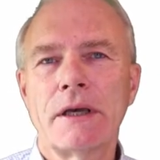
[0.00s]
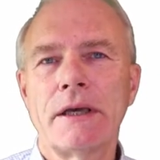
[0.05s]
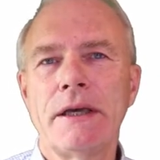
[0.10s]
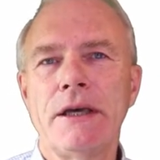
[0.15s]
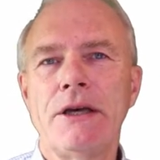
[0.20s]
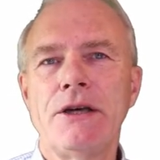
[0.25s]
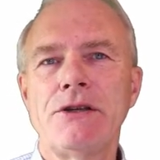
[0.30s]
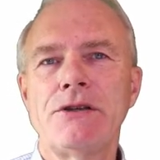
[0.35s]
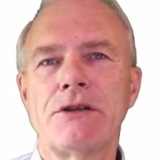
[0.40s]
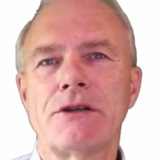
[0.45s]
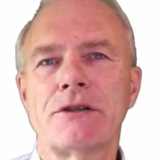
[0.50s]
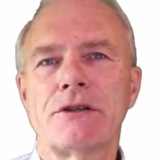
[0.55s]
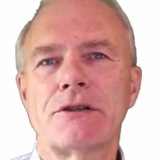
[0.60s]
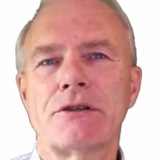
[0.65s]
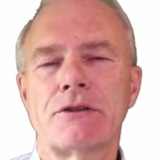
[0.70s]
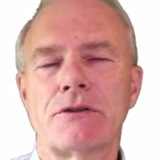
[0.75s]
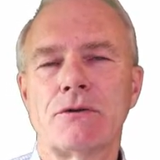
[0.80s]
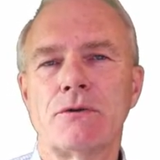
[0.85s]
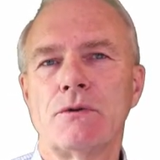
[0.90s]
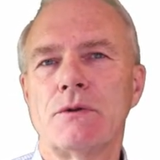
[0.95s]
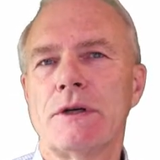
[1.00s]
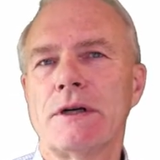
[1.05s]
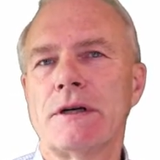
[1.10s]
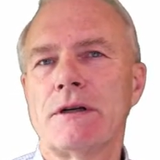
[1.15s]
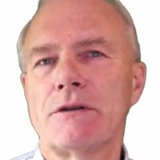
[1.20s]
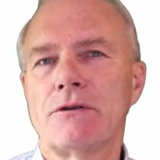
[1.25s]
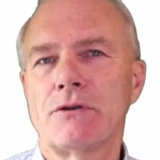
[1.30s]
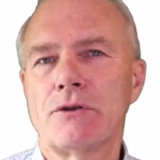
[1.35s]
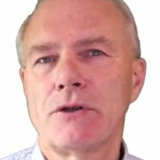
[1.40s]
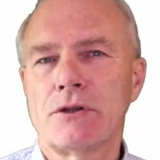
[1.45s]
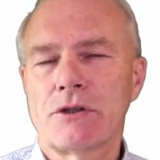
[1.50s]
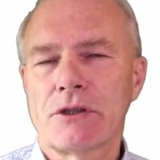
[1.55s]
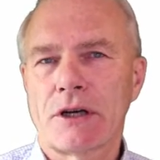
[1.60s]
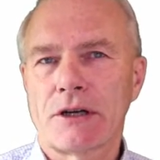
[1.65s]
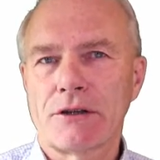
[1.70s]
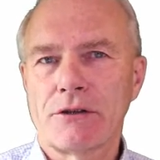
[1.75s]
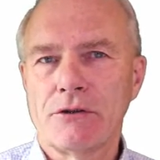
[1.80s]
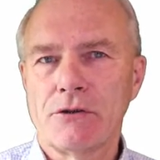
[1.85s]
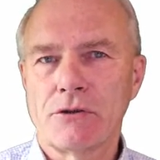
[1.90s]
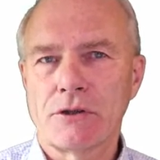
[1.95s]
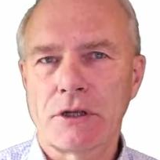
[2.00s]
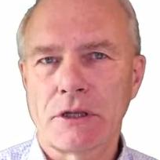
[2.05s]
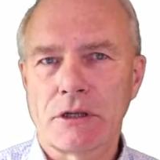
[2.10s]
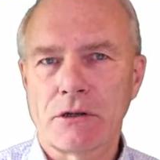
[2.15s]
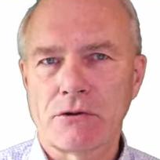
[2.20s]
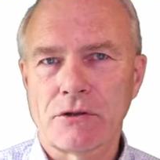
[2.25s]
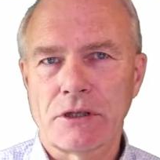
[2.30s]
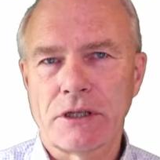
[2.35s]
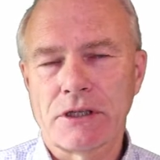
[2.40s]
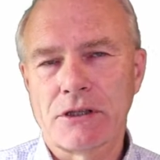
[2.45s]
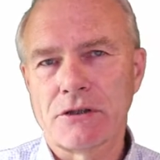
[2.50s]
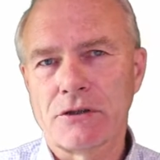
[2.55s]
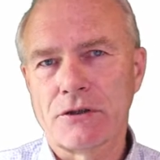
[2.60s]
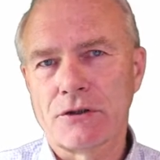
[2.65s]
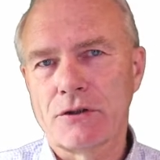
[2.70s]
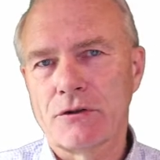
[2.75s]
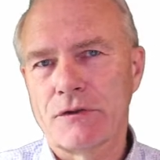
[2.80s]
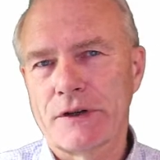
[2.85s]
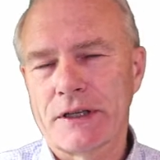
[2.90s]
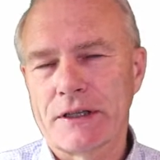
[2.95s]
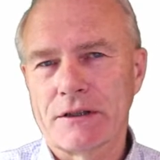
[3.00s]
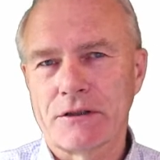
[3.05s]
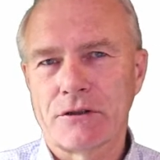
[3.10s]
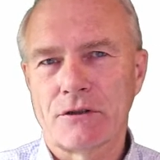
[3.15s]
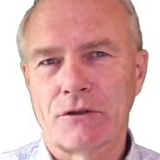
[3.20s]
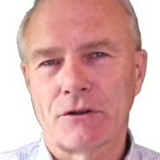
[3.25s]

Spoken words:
easier to start using those digital twins,